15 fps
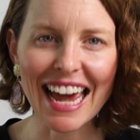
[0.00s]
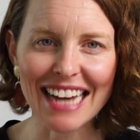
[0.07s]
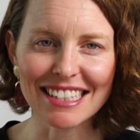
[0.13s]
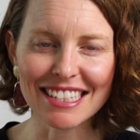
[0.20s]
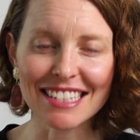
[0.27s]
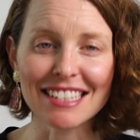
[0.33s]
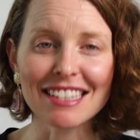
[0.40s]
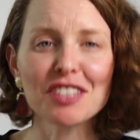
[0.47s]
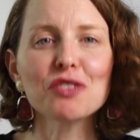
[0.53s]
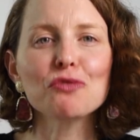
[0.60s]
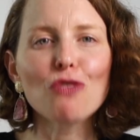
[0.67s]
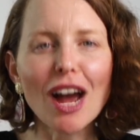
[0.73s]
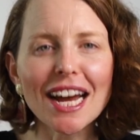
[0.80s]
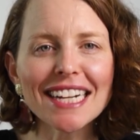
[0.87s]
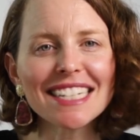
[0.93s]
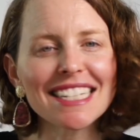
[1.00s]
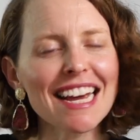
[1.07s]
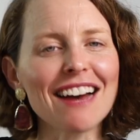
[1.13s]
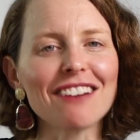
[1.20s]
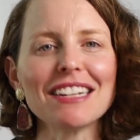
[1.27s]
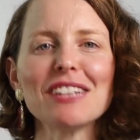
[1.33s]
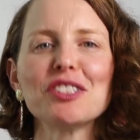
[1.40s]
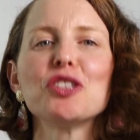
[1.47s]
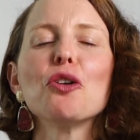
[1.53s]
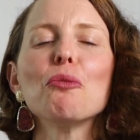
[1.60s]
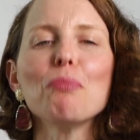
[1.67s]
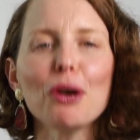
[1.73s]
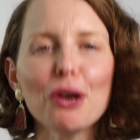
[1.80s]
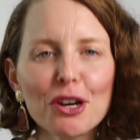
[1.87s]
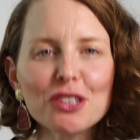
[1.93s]
answer to this, write it down as your
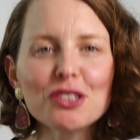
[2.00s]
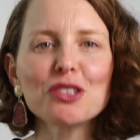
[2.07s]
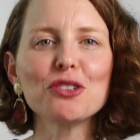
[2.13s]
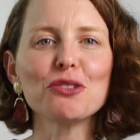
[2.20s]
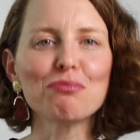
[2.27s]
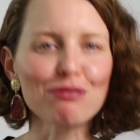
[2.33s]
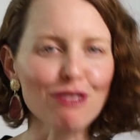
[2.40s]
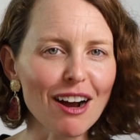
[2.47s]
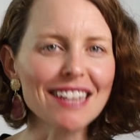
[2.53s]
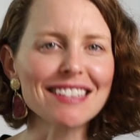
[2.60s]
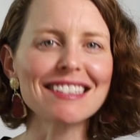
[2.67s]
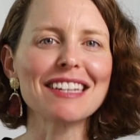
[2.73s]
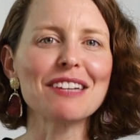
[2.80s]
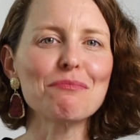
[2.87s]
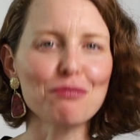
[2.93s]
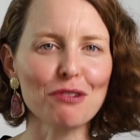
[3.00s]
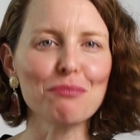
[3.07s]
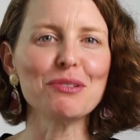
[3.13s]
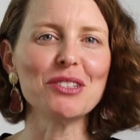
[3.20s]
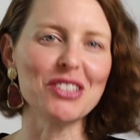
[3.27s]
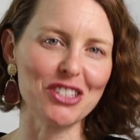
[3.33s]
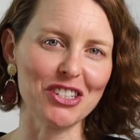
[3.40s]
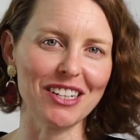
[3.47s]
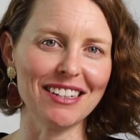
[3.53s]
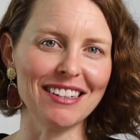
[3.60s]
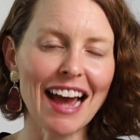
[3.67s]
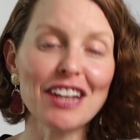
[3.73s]
personal pricing proposition,